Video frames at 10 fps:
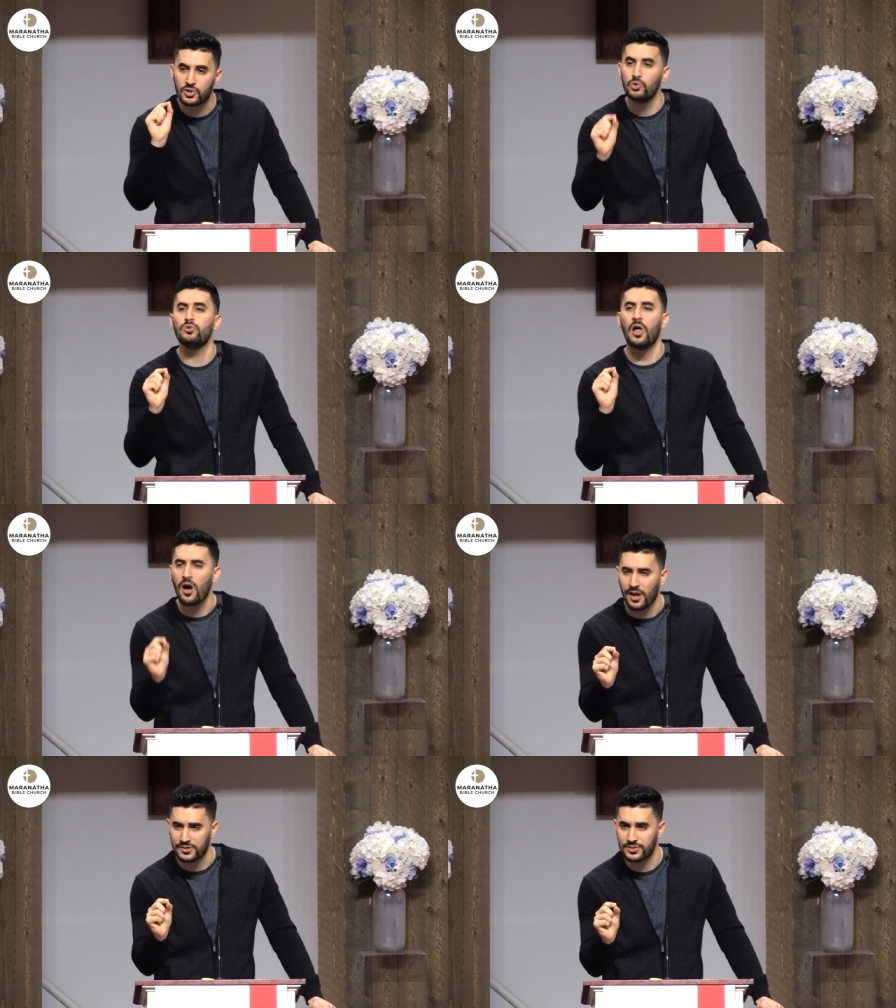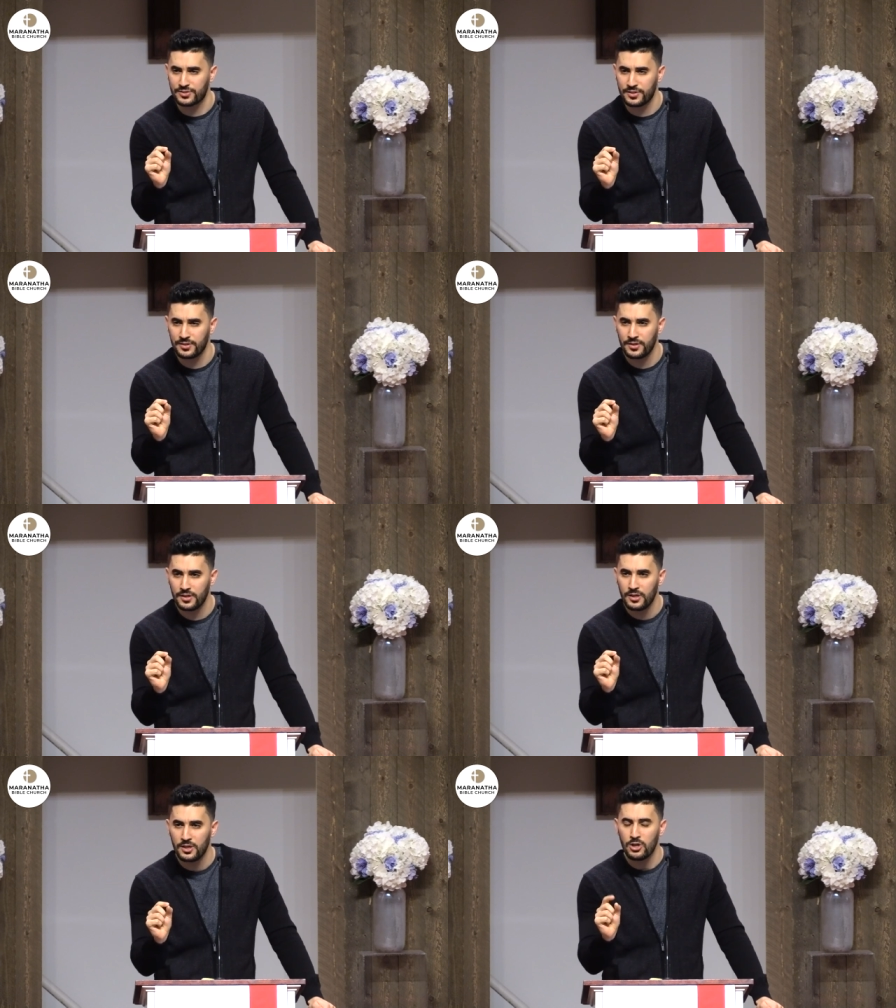too lost,
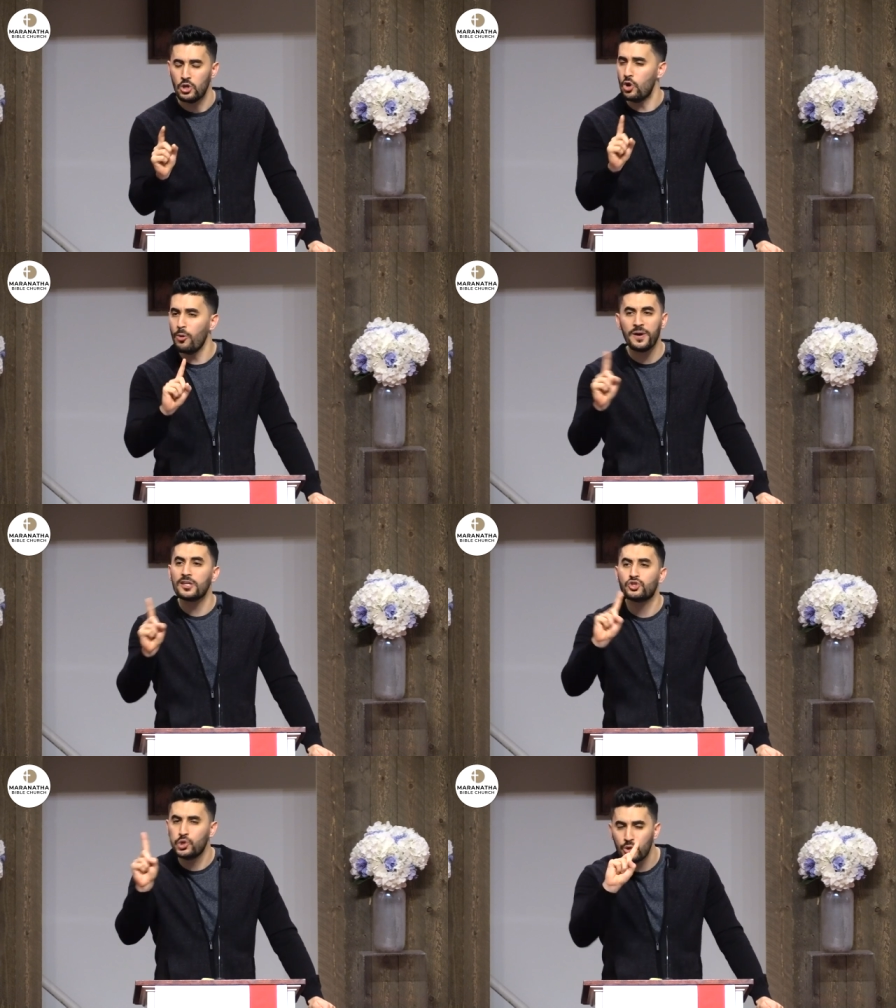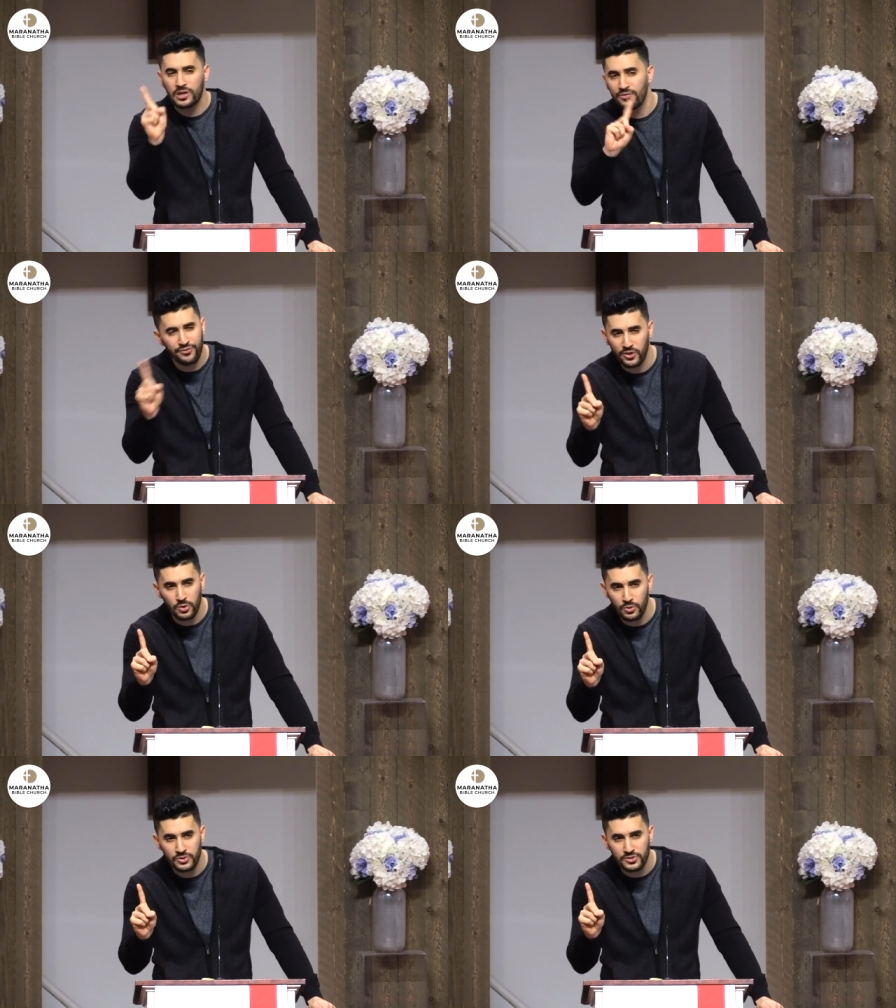nobody too
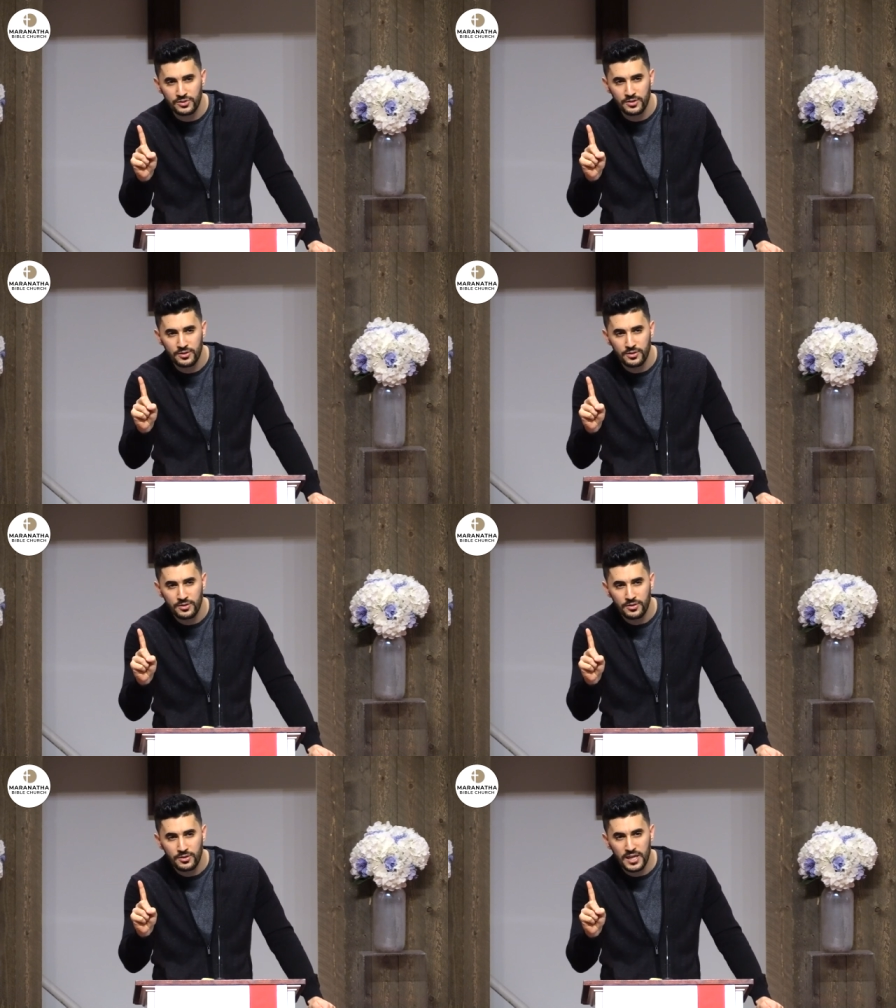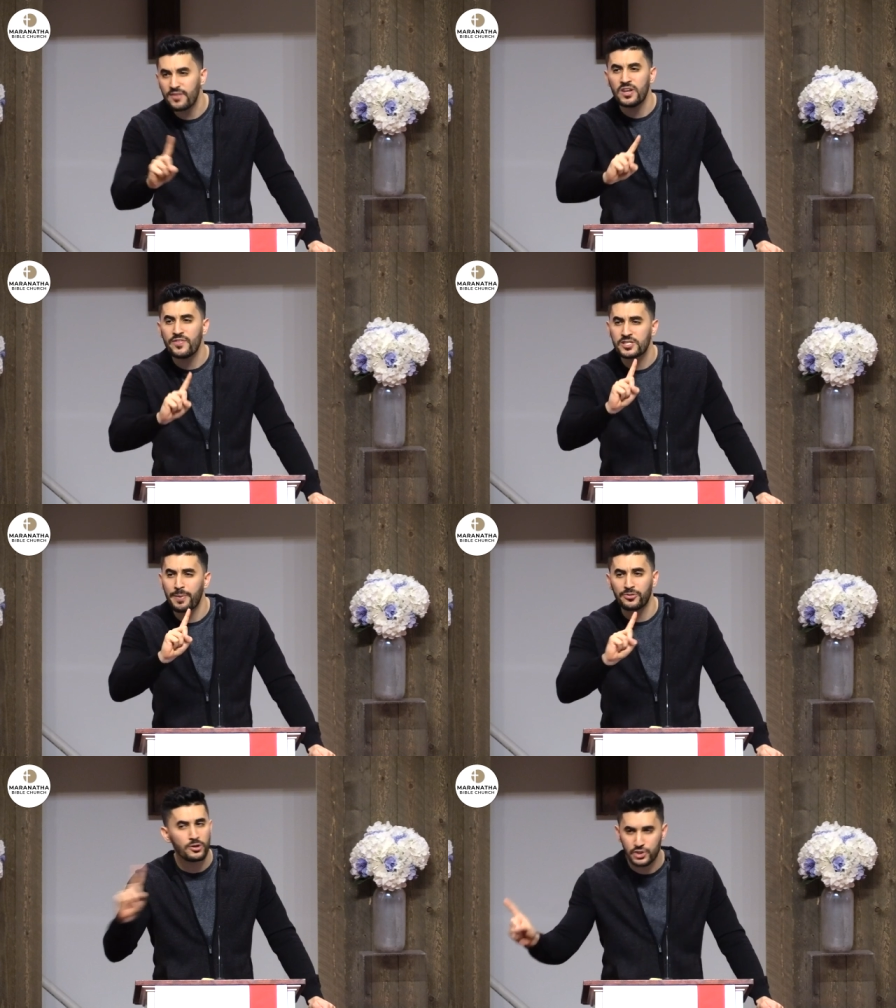confused, even if it's
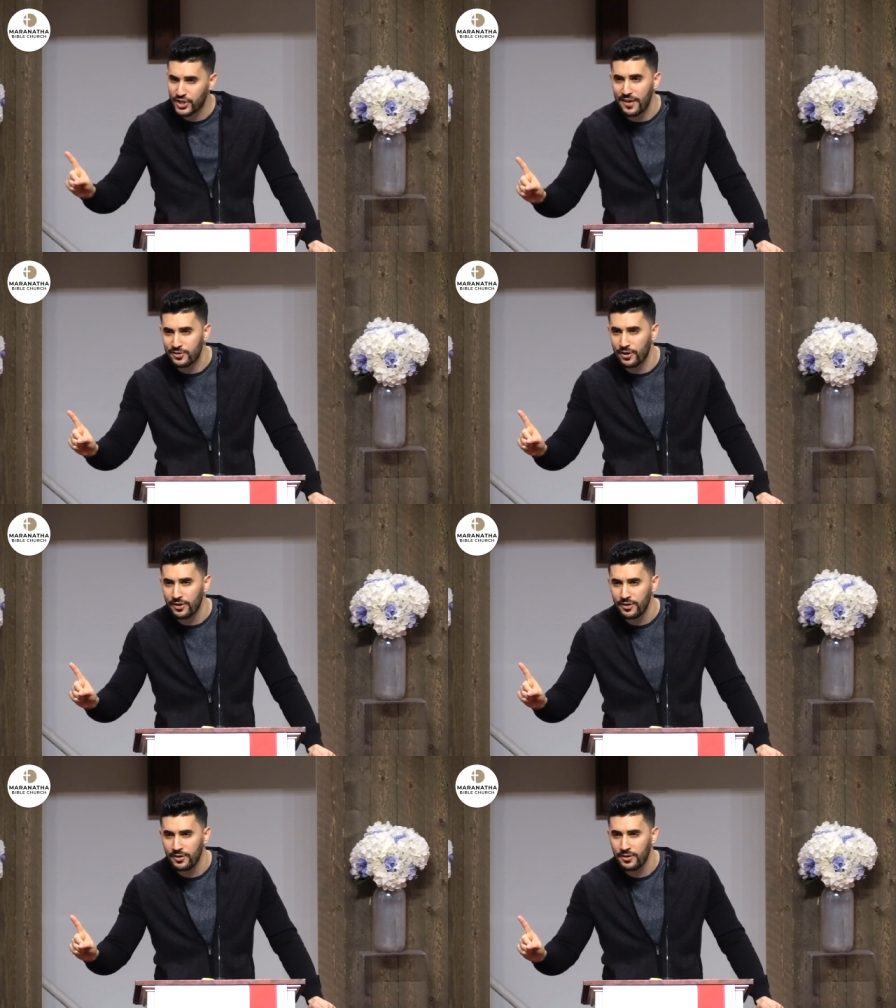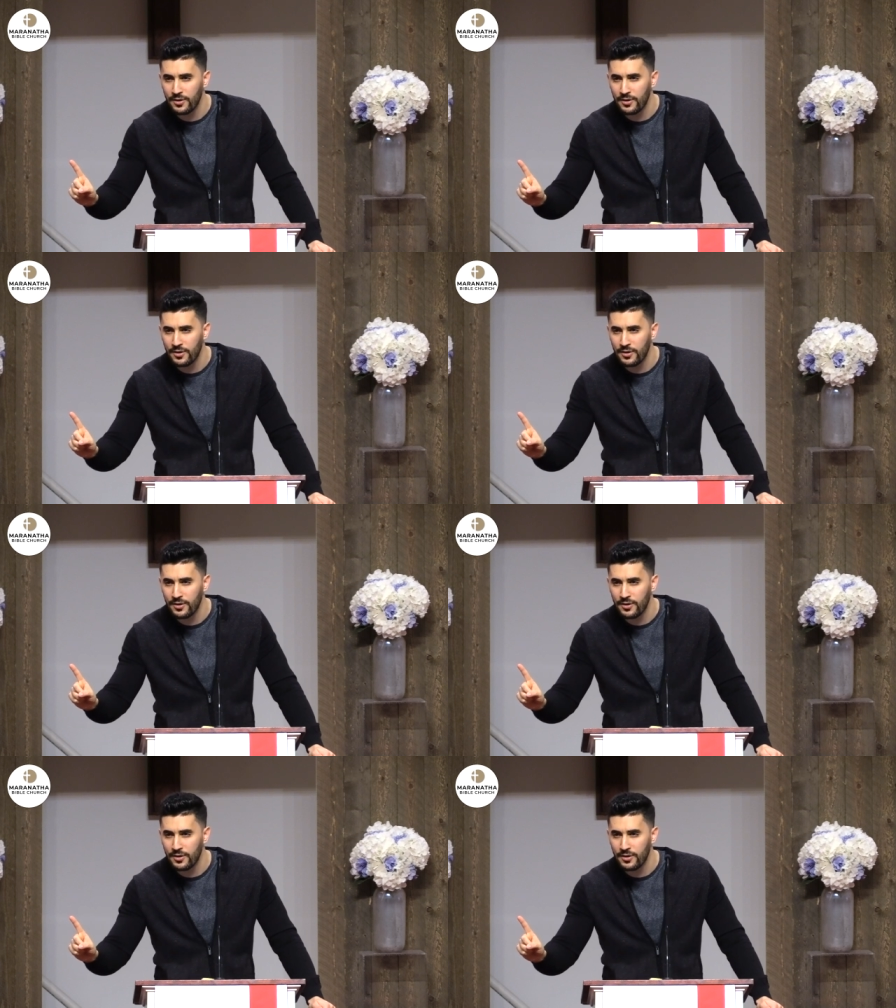about their gender,